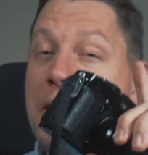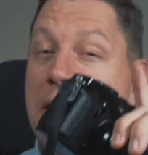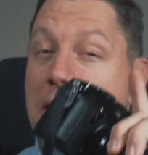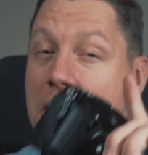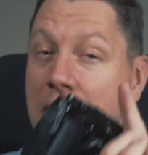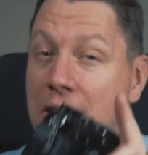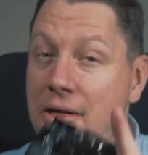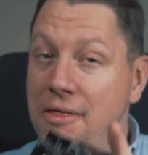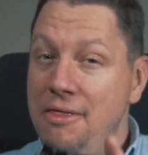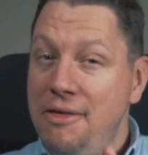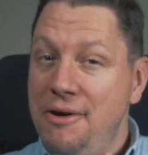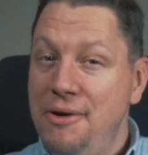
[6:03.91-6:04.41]

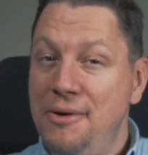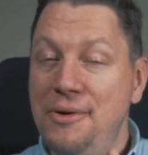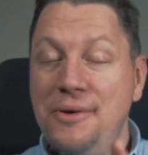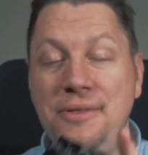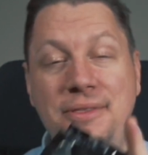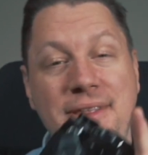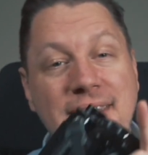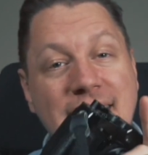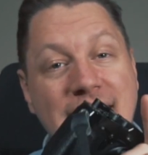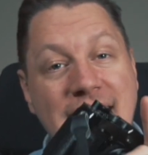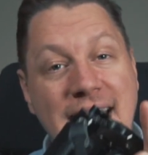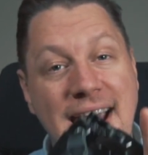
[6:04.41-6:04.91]
Although
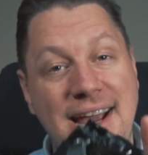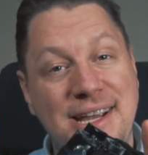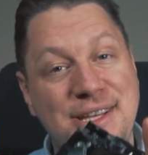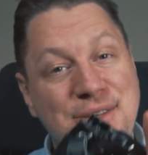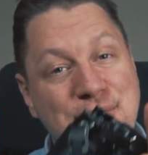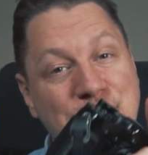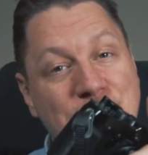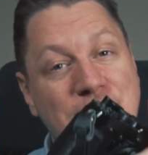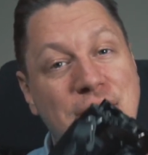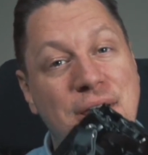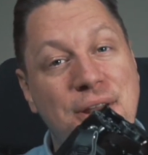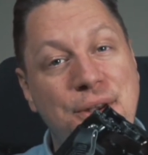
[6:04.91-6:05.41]
the
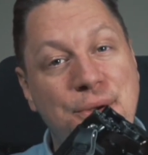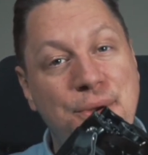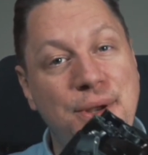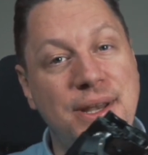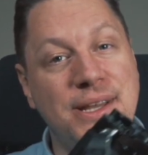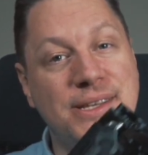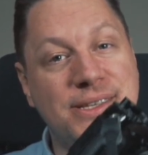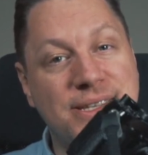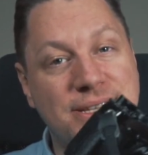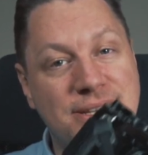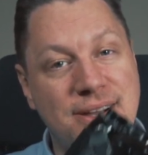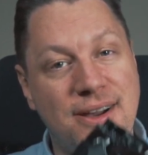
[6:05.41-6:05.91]
X100
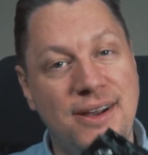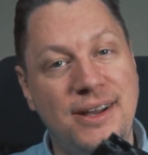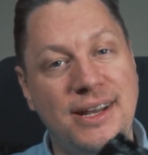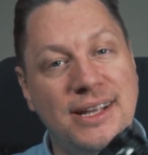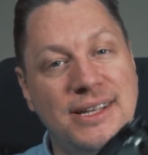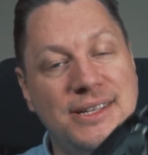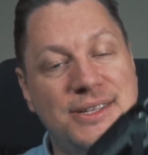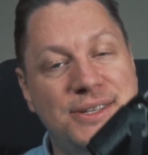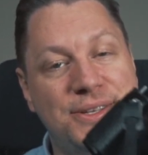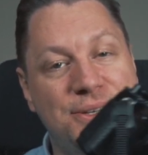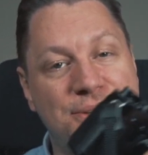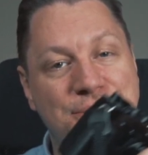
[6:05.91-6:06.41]
is
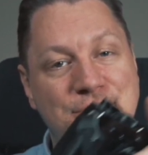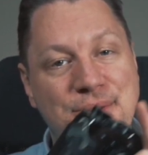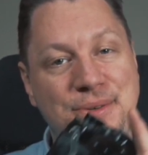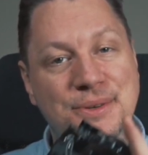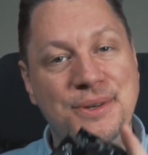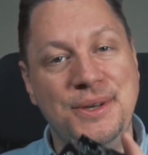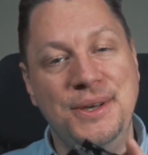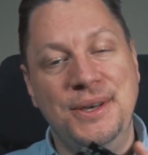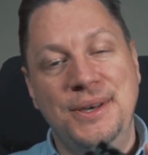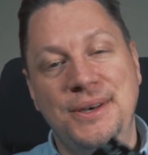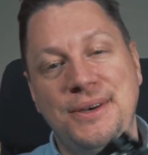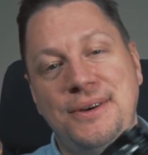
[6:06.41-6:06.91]
starting
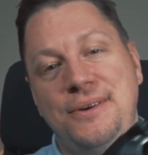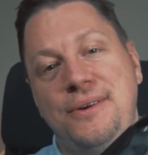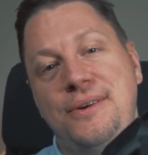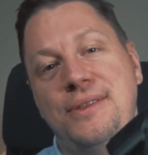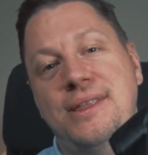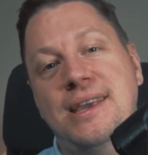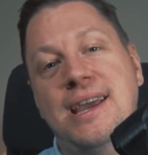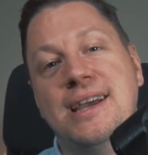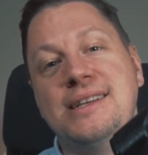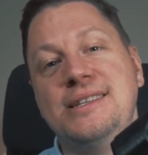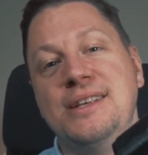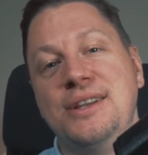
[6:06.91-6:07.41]
to, or
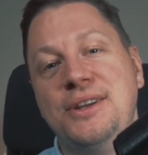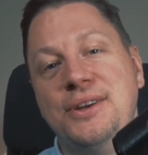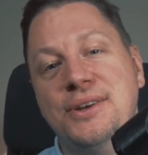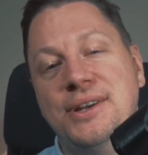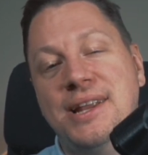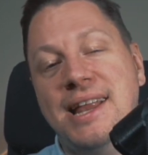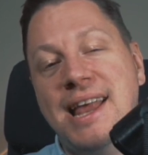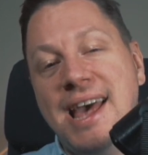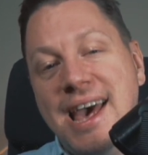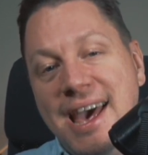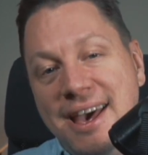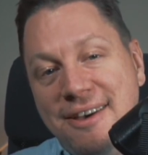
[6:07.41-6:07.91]
the
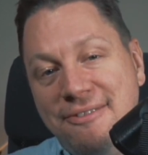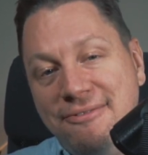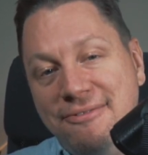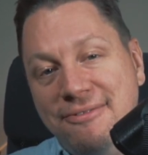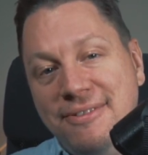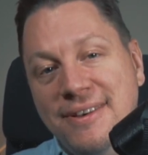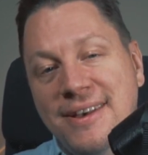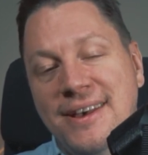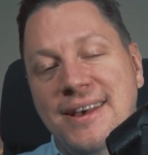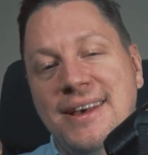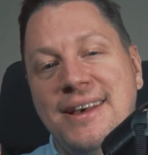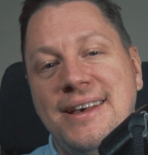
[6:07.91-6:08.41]

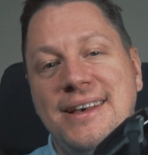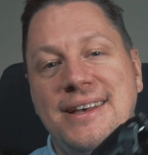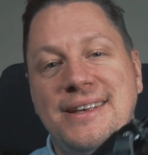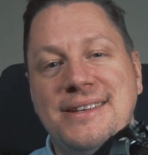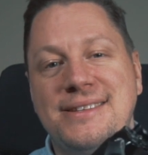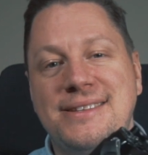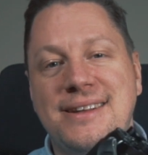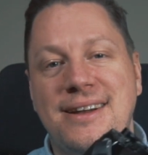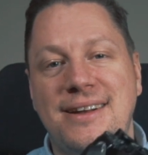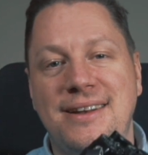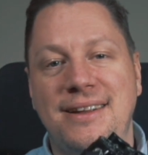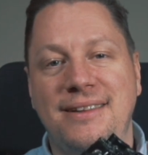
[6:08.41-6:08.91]
X100F
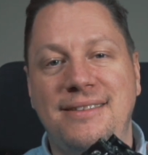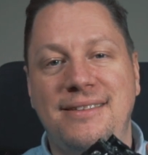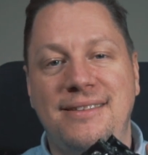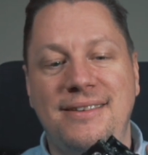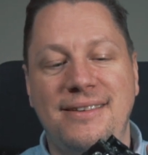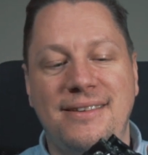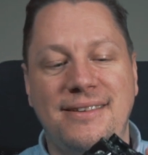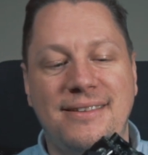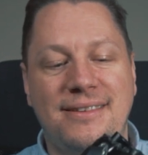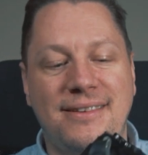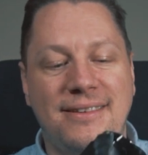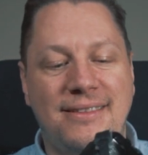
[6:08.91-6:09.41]
is starting
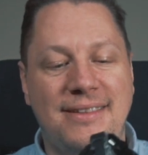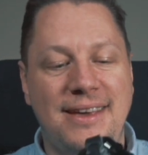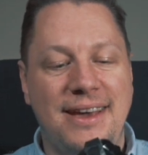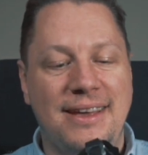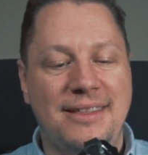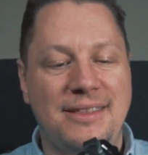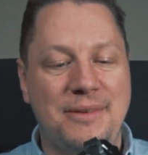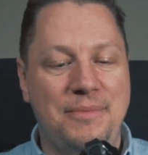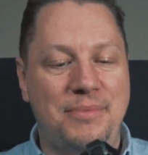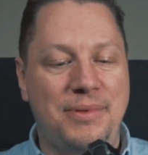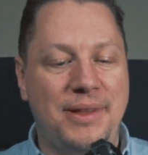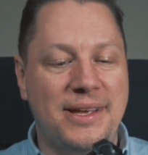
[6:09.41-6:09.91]
to, to
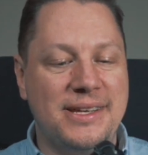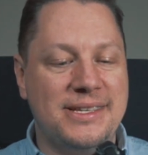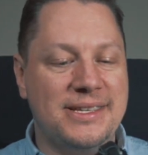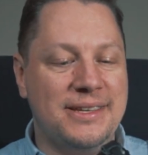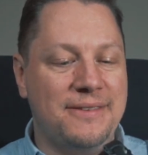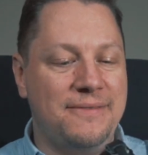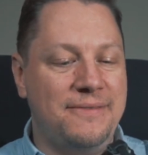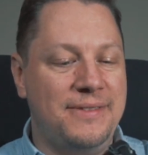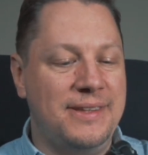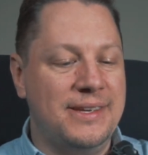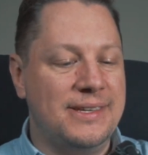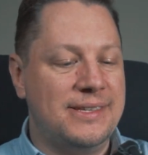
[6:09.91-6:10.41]
take the place
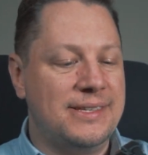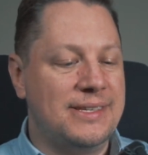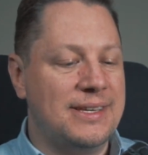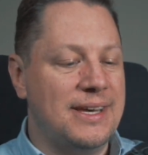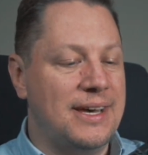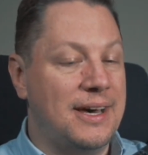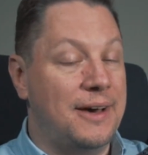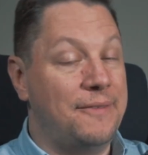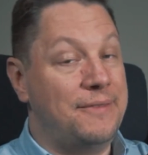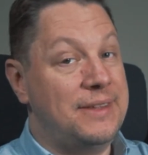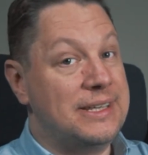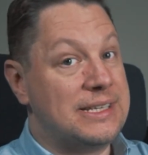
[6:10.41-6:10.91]
of this,
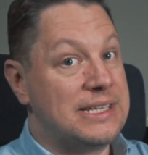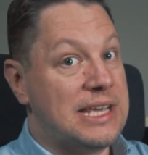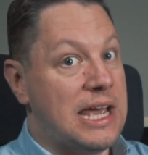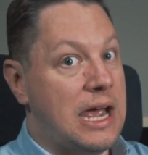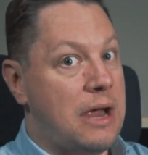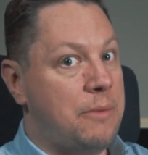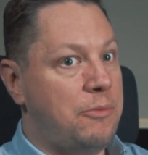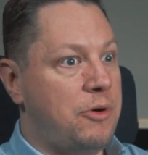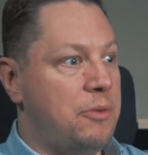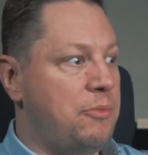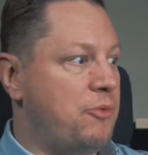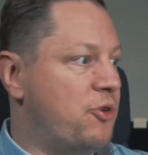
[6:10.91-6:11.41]
uh, of this
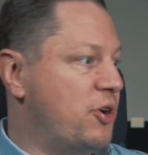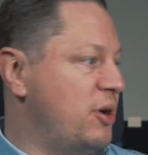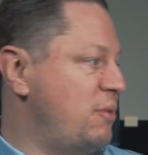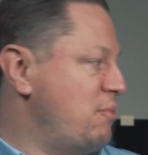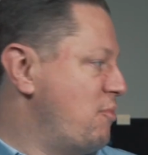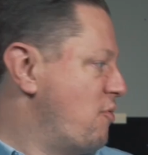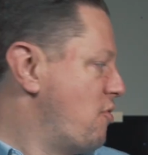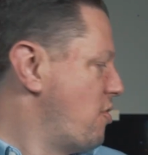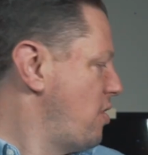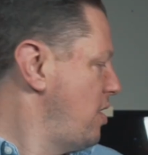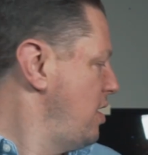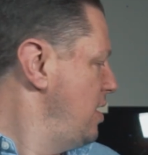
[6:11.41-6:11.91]
camera more and
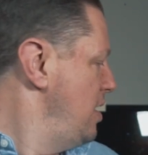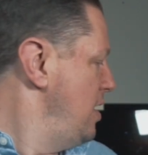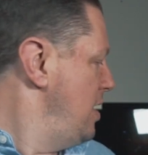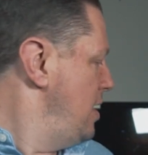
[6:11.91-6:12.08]
more.